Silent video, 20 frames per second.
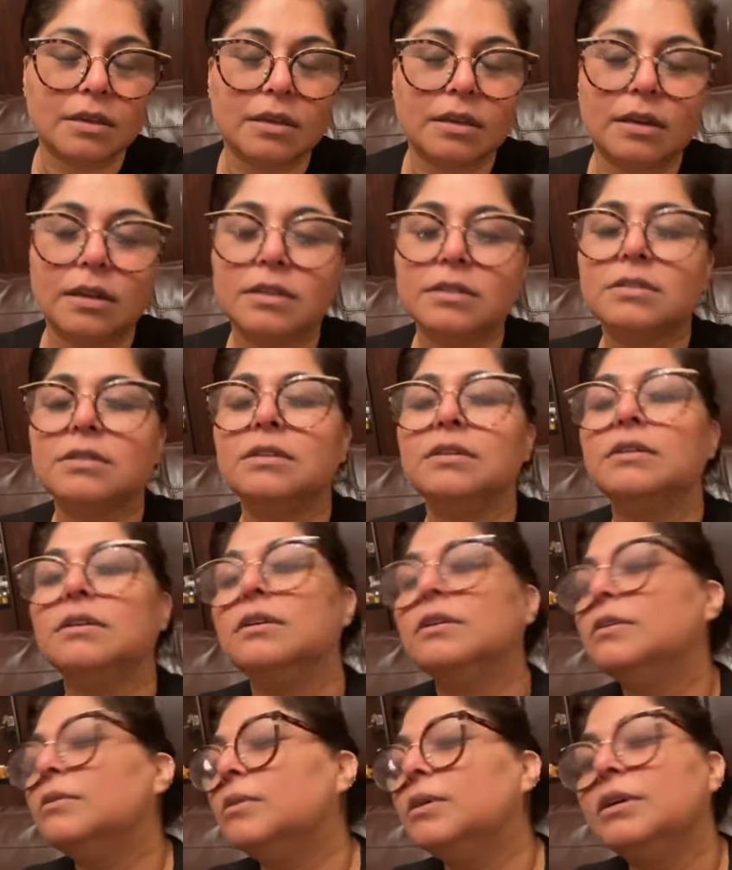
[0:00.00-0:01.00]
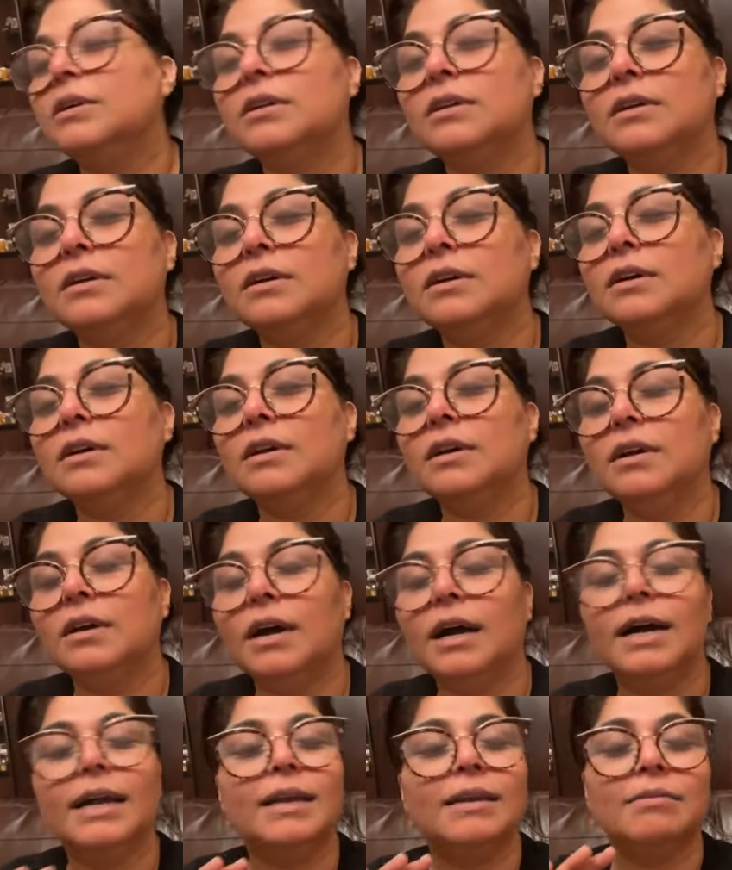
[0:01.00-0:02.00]
And I said, you know what,
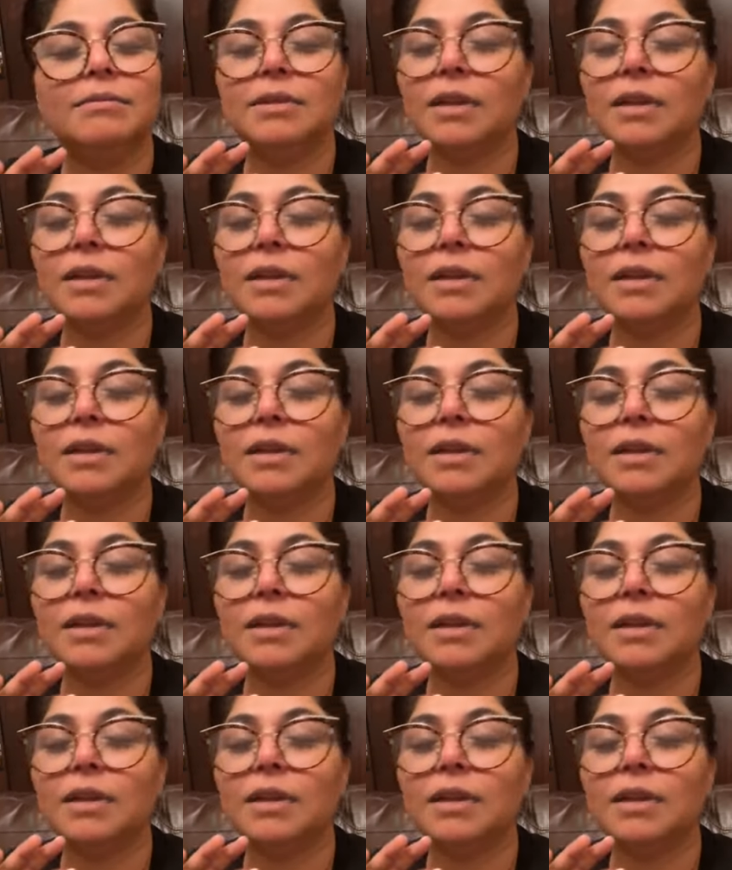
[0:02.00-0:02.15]
I'm